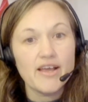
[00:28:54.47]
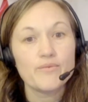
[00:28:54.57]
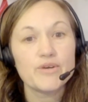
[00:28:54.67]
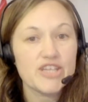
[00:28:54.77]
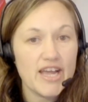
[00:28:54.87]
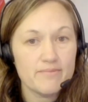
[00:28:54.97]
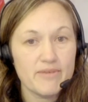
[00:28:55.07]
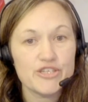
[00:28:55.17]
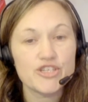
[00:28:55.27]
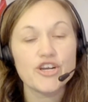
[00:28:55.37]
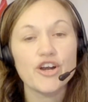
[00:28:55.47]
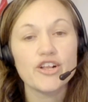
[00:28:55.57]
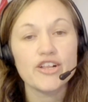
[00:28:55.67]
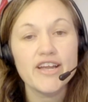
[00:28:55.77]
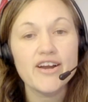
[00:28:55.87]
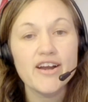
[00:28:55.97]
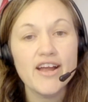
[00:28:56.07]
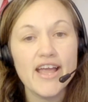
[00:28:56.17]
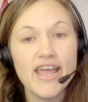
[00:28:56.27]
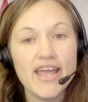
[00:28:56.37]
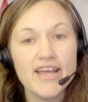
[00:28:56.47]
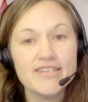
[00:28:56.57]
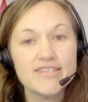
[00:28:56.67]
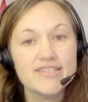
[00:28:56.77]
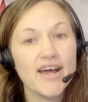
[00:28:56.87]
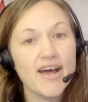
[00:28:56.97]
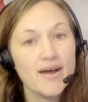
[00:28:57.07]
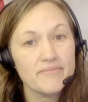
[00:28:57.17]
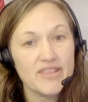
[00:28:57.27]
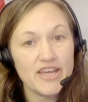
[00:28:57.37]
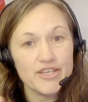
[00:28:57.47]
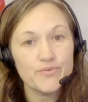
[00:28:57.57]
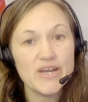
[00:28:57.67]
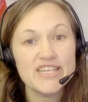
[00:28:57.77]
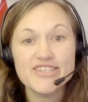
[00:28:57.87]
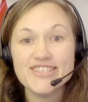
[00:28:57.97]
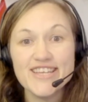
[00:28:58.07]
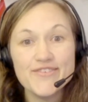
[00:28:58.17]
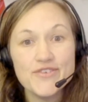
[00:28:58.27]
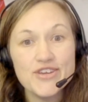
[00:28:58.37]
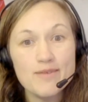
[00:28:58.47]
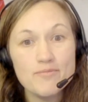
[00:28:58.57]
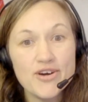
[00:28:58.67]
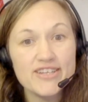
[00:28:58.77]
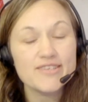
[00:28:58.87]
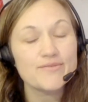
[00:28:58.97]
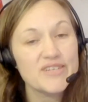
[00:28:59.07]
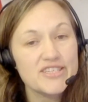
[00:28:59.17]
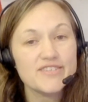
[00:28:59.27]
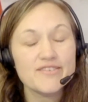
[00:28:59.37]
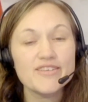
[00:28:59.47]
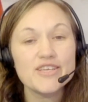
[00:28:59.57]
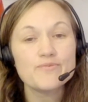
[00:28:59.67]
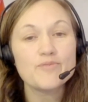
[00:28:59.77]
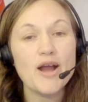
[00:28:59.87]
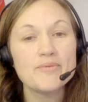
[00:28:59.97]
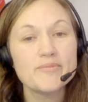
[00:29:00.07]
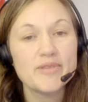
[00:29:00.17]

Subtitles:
which I had mentioned earlier, and then you wait to see if you get booked, which you probably